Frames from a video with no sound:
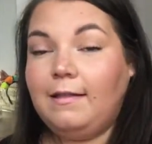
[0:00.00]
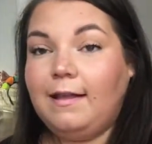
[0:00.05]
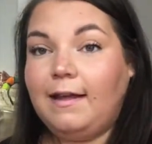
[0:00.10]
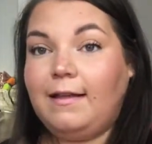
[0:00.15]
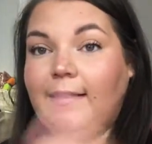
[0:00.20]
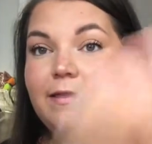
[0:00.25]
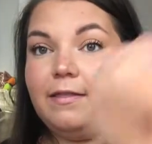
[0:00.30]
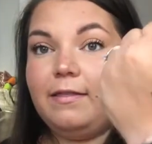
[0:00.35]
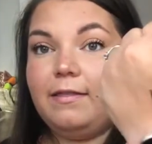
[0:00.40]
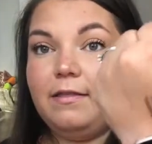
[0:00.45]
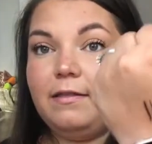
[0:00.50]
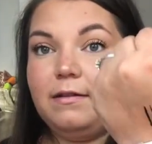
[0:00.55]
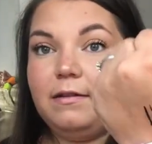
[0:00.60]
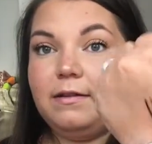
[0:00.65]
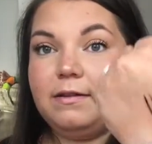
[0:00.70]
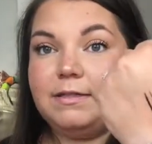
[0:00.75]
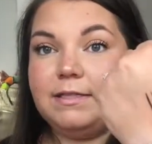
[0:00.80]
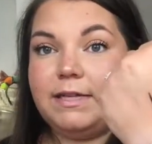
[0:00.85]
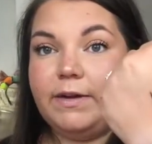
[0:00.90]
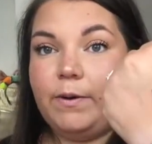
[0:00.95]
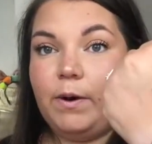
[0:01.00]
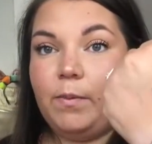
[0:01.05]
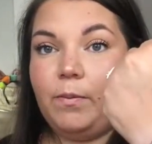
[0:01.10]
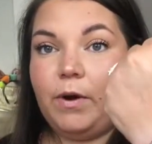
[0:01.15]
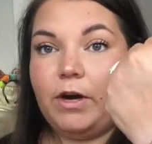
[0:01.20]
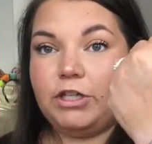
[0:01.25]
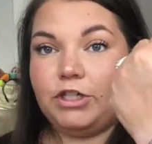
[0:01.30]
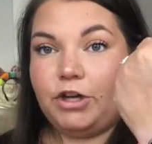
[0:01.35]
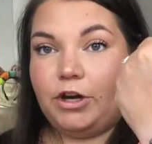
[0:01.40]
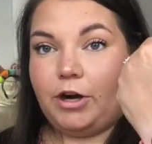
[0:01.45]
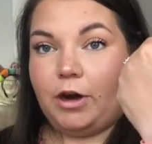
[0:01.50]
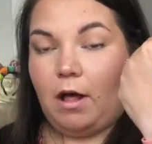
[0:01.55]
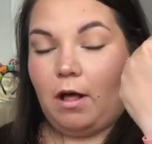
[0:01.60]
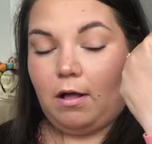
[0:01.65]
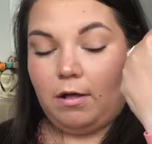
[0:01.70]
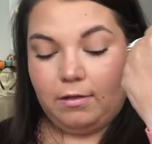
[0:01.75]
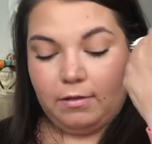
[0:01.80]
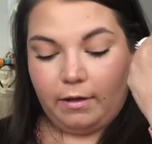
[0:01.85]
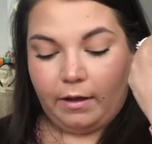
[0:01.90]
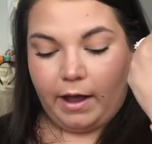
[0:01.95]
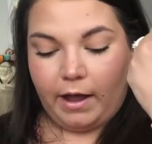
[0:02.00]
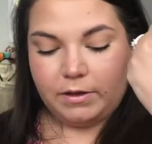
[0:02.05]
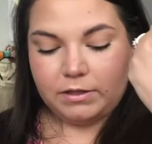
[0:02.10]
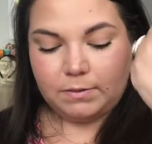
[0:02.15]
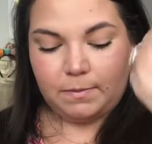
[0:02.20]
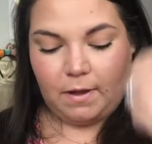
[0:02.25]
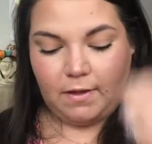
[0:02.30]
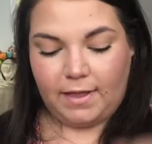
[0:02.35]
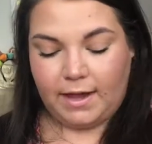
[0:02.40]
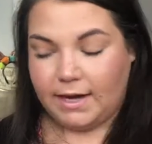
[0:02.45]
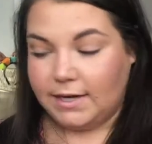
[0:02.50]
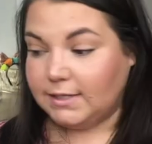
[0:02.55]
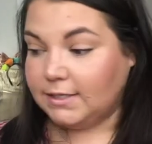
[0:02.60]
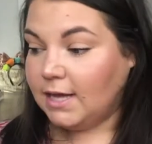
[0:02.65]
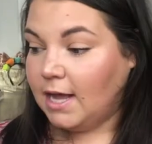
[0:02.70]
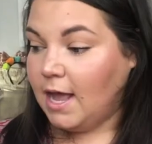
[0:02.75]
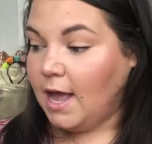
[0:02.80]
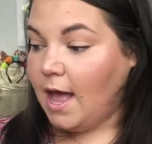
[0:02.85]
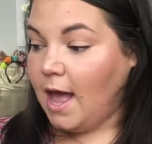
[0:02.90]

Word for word: Like zero pressure at all. Look at how small that is.